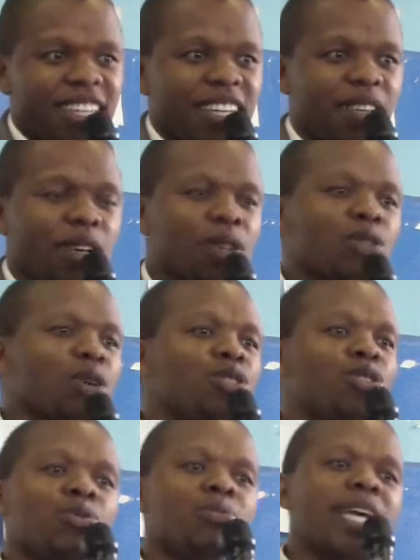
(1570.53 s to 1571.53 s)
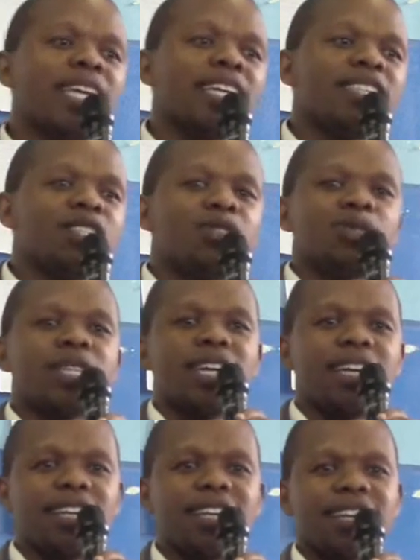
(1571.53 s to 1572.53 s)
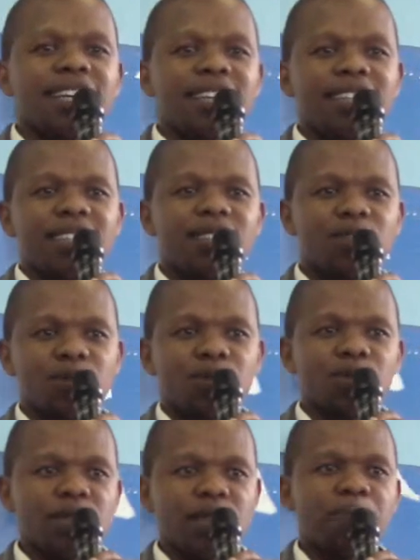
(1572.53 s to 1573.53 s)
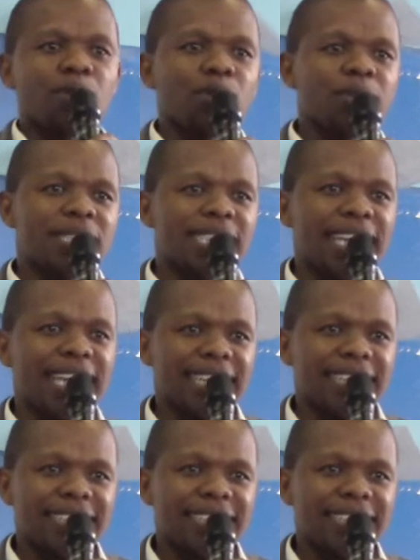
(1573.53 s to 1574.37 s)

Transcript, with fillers: you are not going to make it to the to, to the promised land.